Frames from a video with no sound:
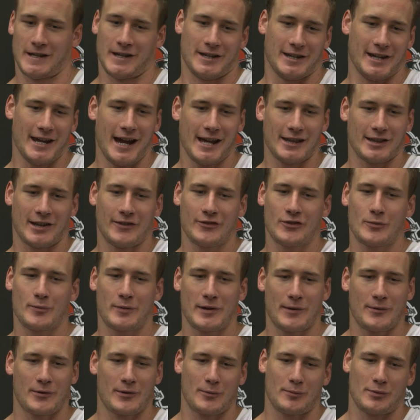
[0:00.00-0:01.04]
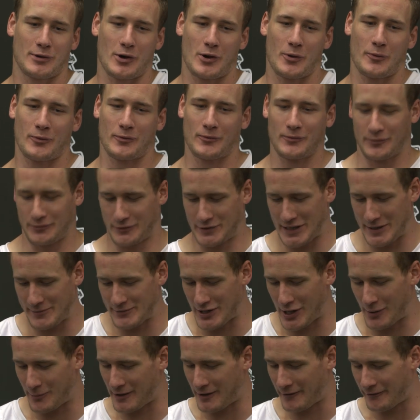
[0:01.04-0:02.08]
Yeah, I'd love to be able to blow
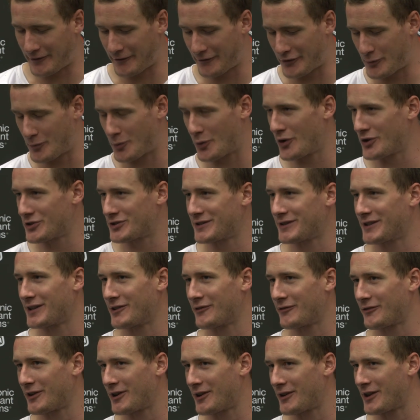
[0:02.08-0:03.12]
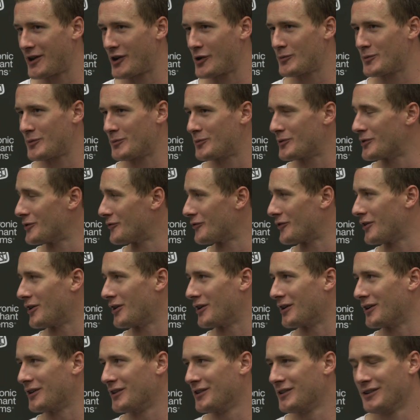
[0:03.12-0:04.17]
teams out by 50 points in the NFL. That would be pretty
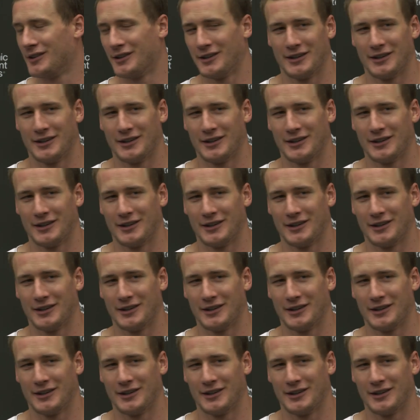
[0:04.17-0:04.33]
fun.